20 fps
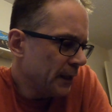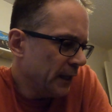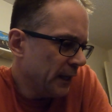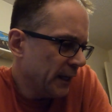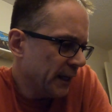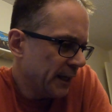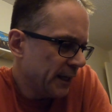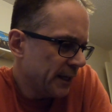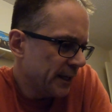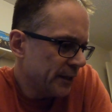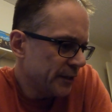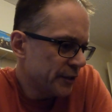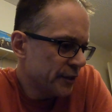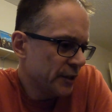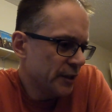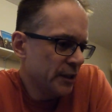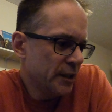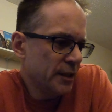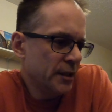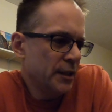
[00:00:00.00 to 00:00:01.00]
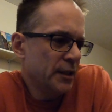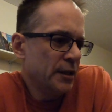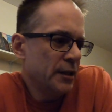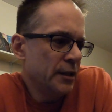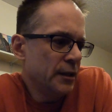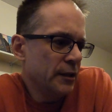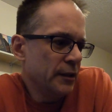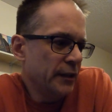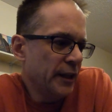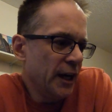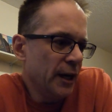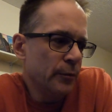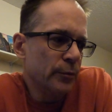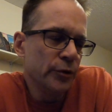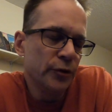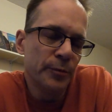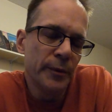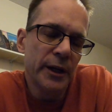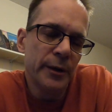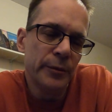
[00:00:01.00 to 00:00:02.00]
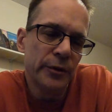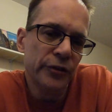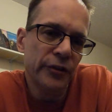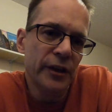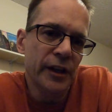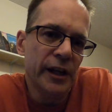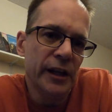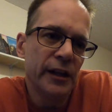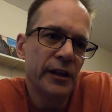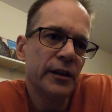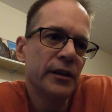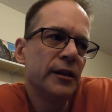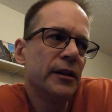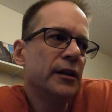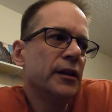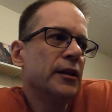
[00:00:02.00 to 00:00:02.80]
And that was my mistake.